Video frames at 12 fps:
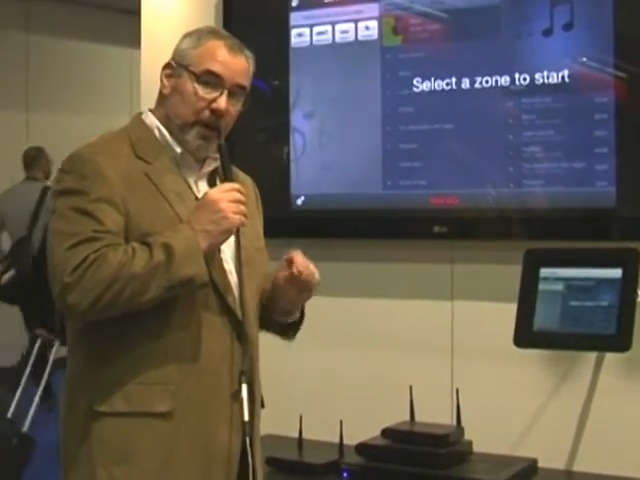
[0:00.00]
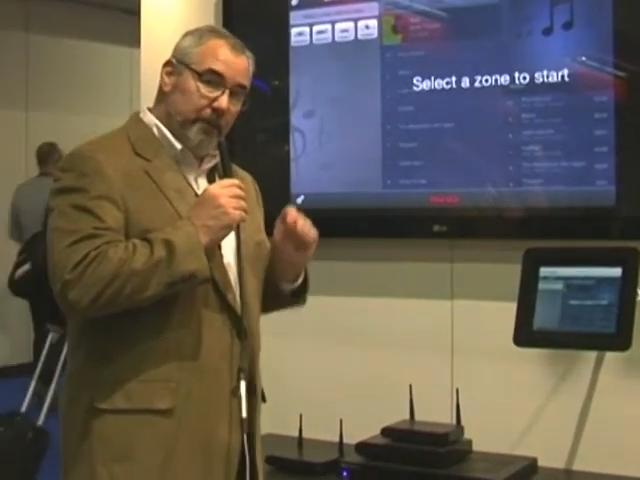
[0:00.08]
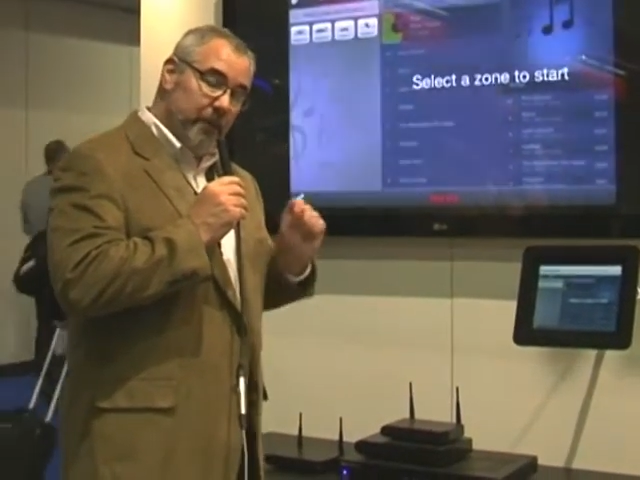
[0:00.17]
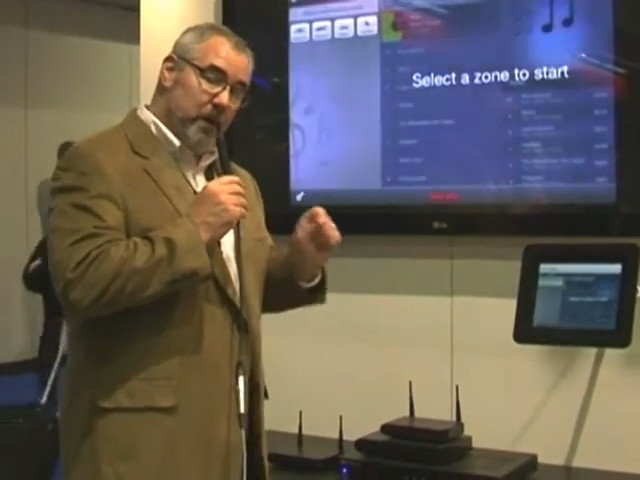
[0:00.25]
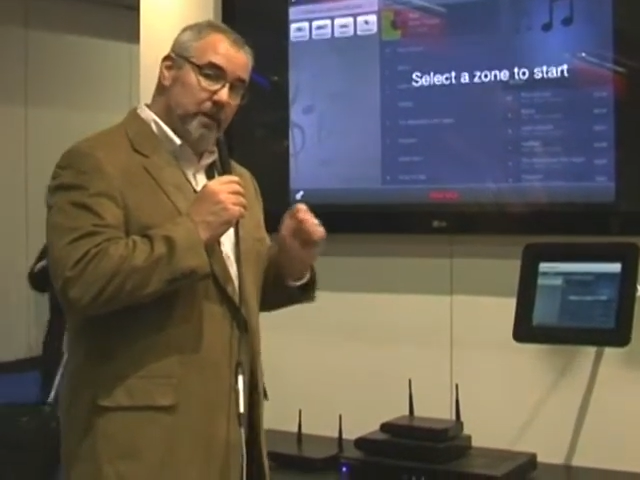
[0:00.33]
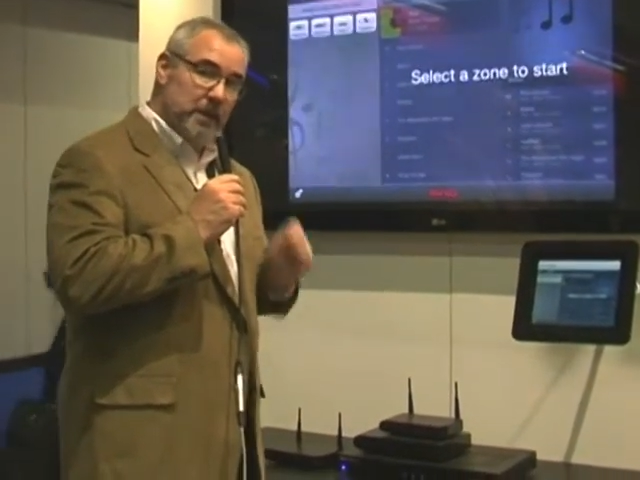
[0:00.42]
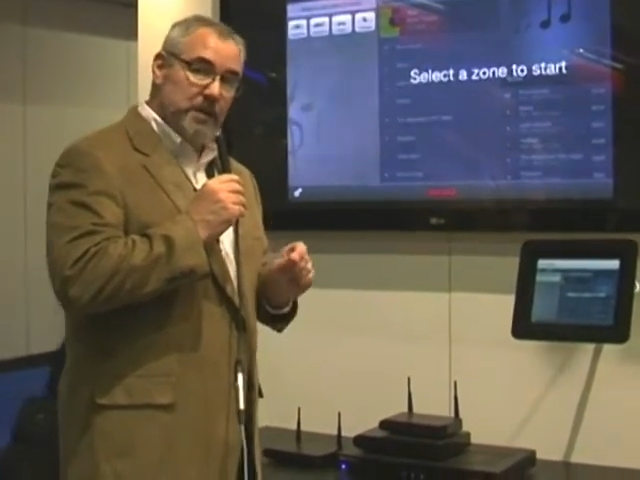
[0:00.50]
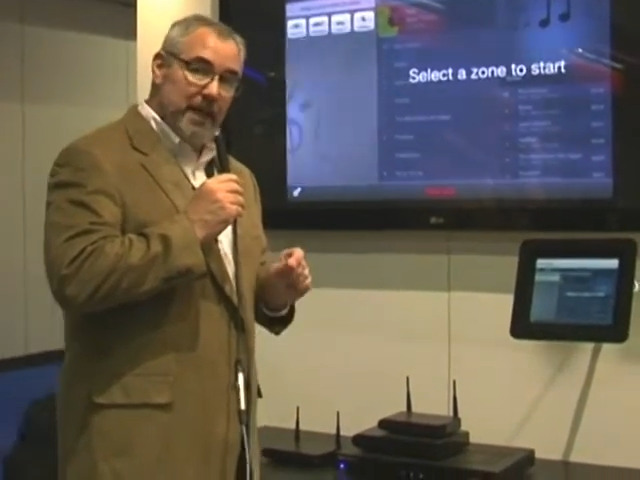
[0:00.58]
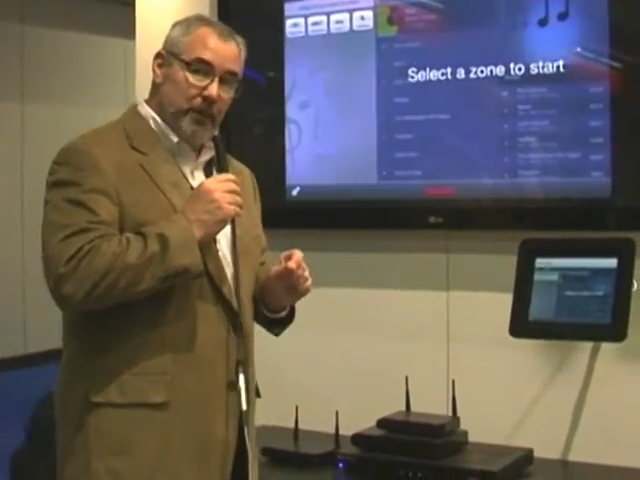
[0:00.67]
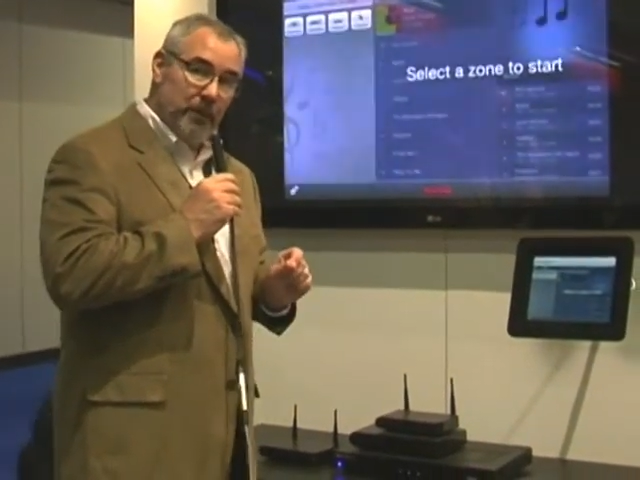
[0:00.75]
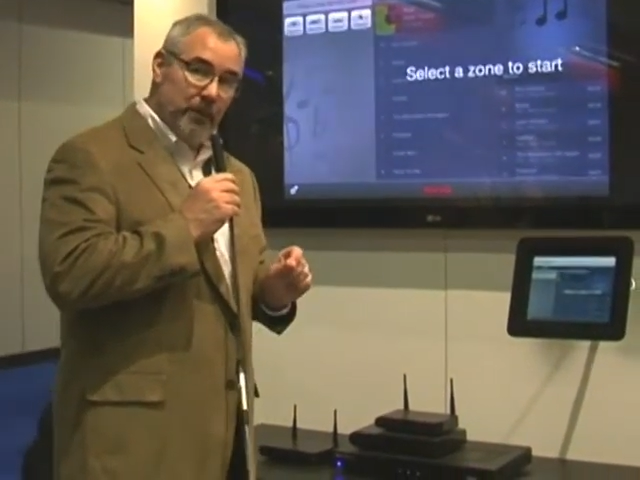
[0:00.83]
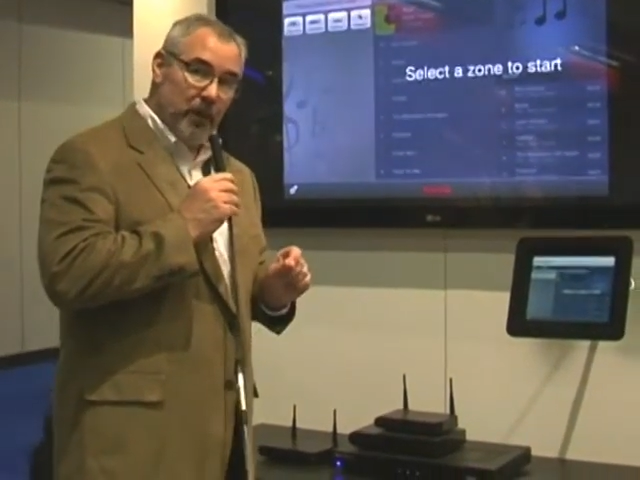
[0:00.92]
very much
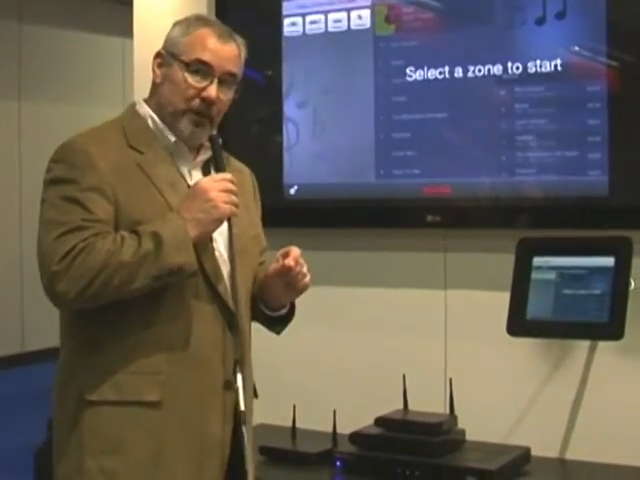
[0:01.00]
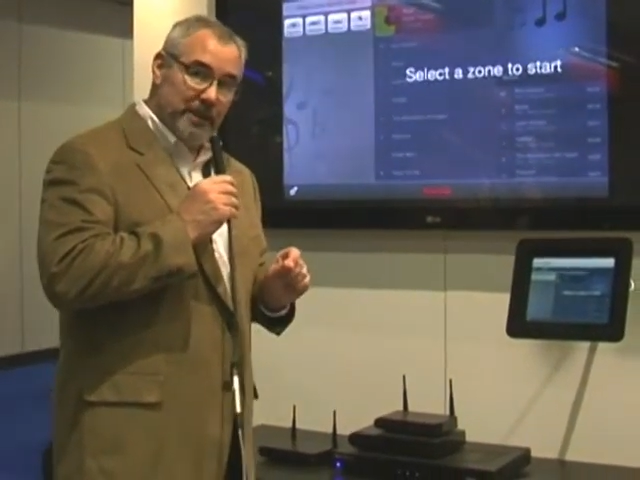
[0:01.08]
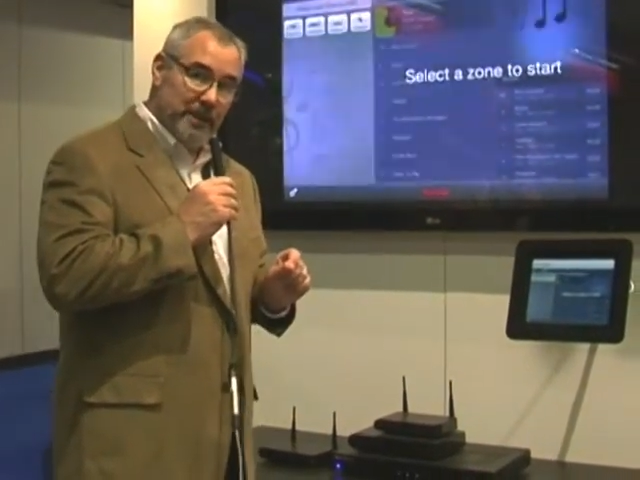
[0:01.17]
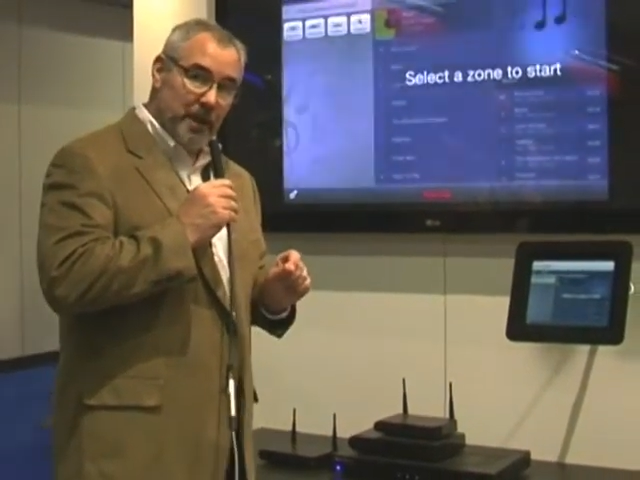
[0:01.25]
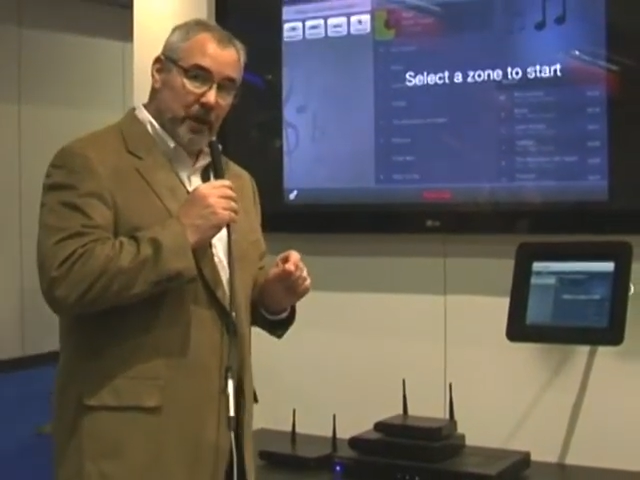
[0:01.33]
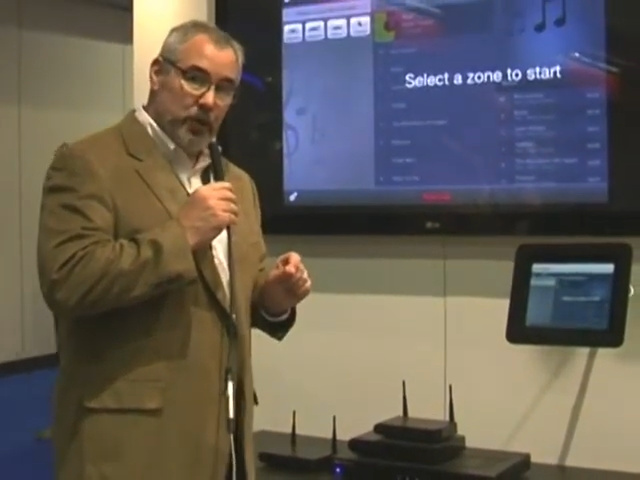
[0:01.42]
like we've always done our